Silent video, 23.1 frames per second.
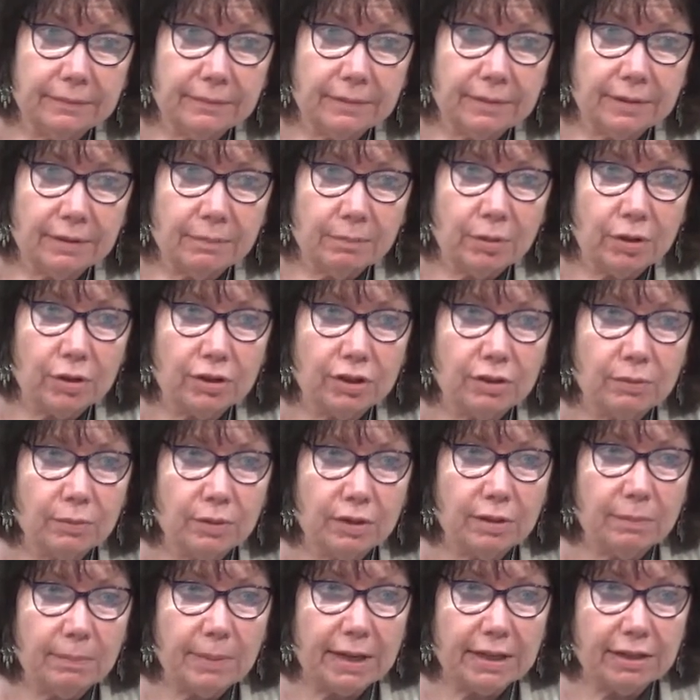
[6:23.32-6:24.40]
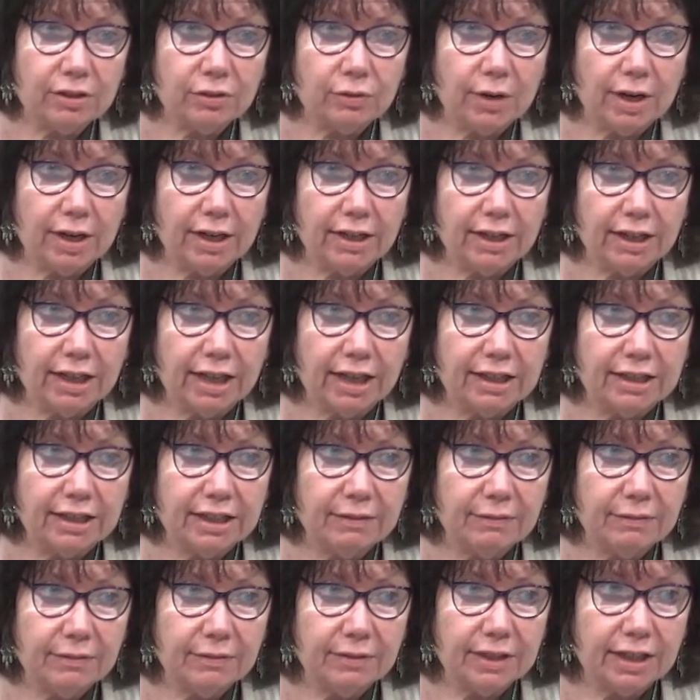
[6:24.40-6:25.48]
person with the best grade in the class,
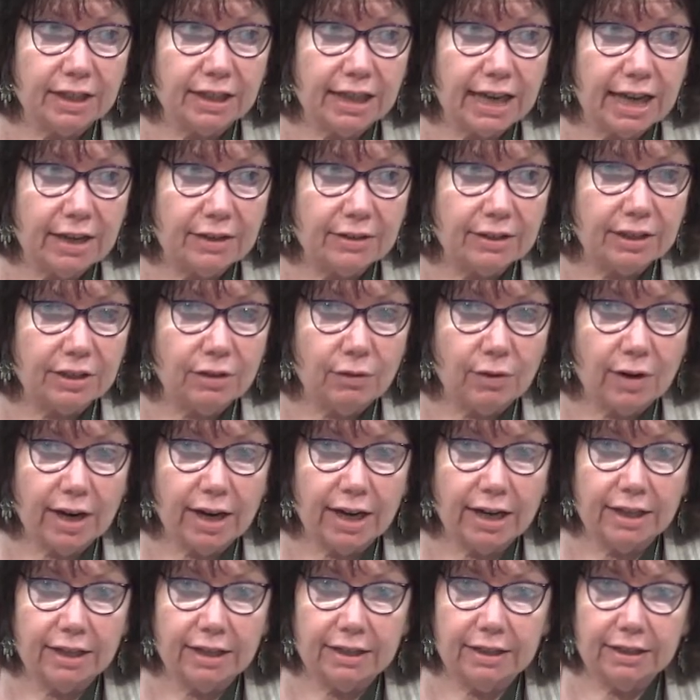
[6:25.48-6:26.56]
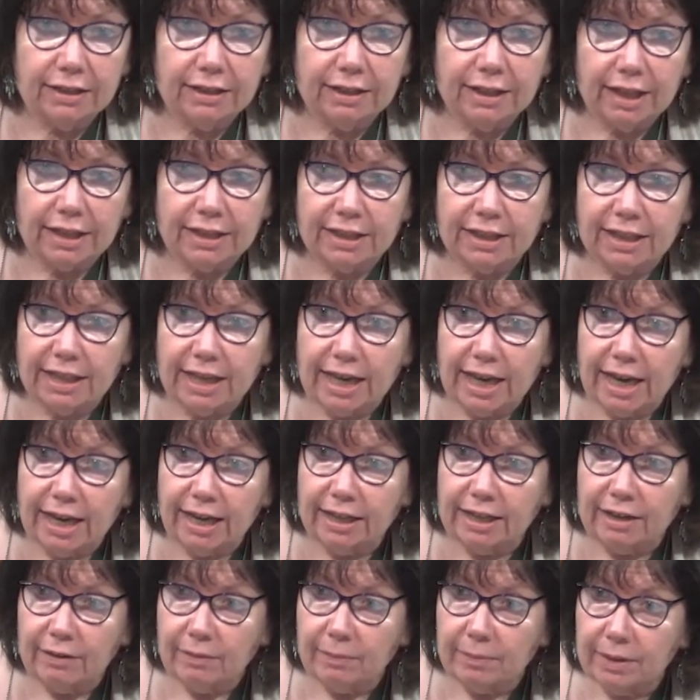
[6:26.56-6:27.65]
even if it's a lousy grade, gets the A and
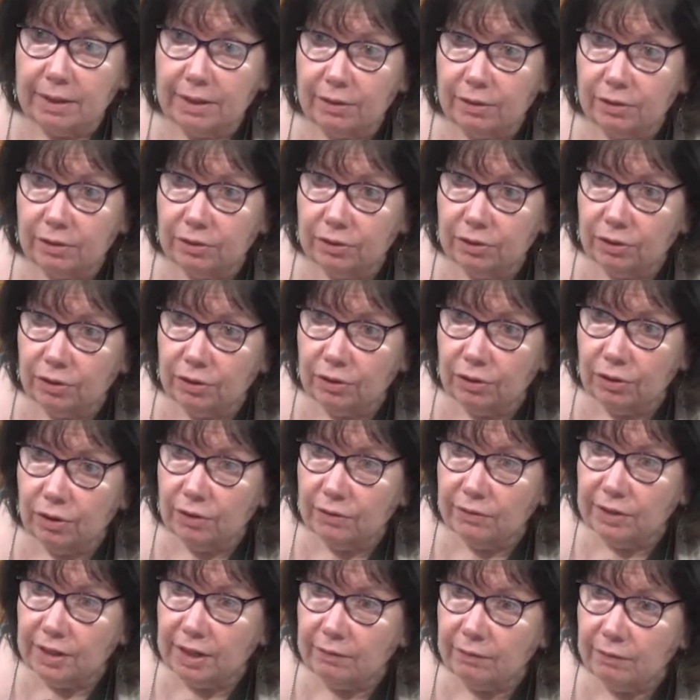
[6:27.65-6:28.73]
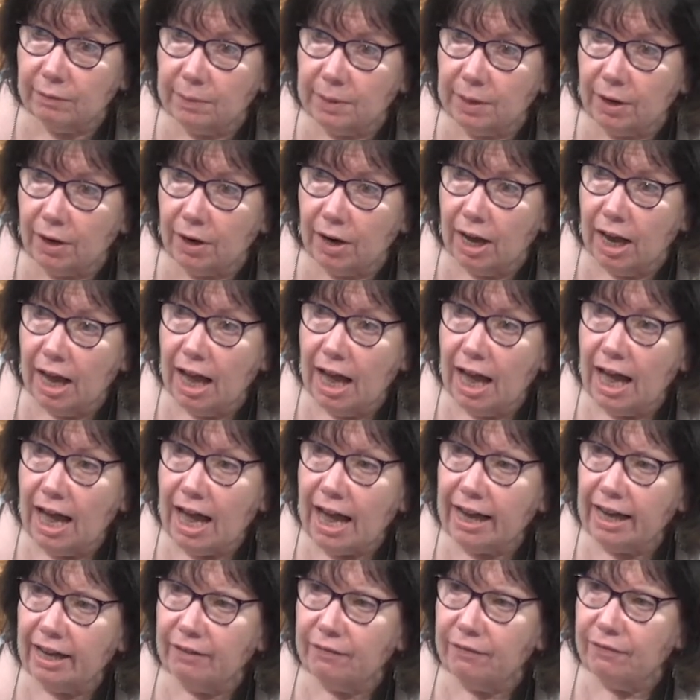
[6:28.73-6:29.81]
everybody else sort of curves down from there. I
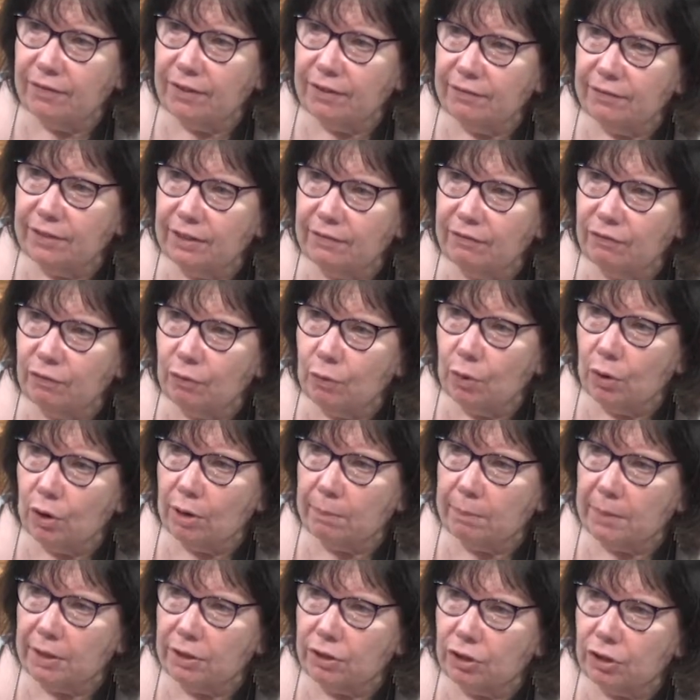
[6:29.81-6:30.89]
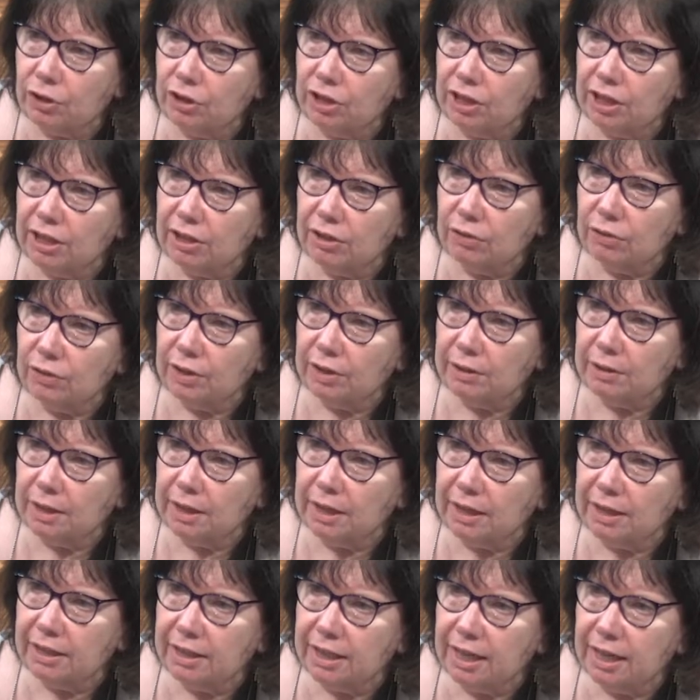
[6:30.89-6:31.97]
got a 54 on my church history
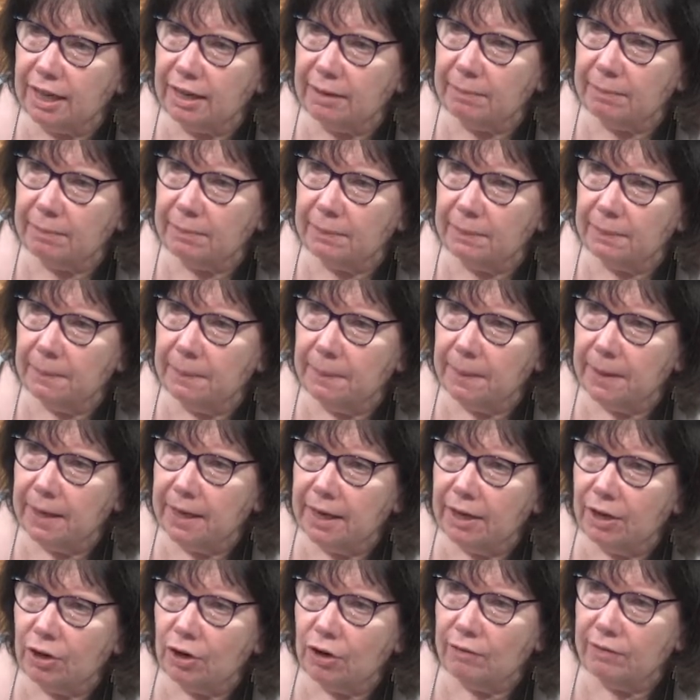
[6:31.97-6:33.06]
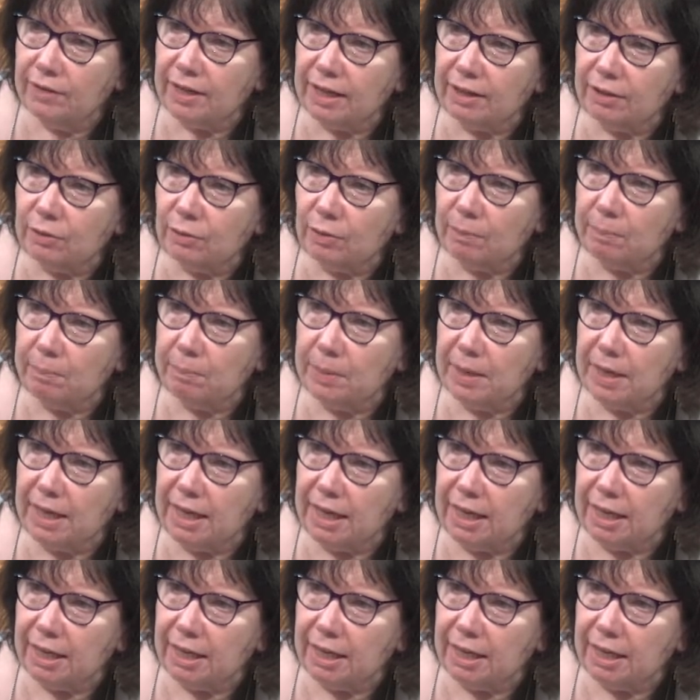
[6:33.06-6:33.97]
exam, curved out to a B.